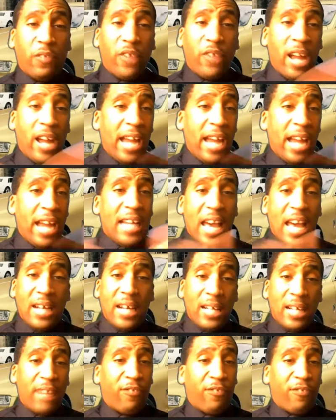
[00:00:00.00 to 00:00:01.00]
for hanging out in
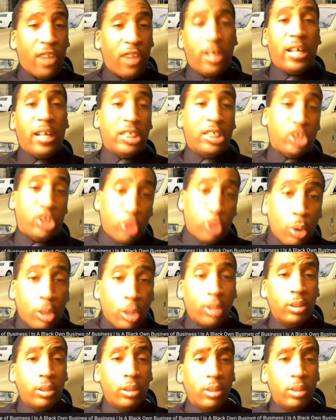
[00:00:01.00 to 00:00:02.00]
their front of their
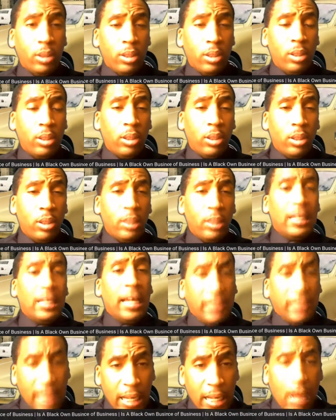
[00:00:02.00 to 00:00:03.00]
store.
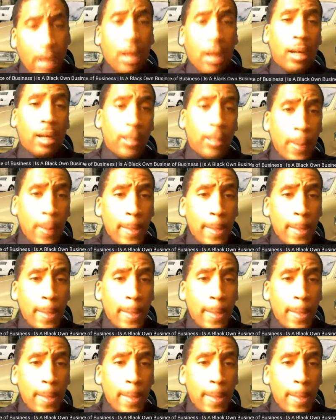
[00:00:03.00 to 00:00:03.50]
Yes, they are.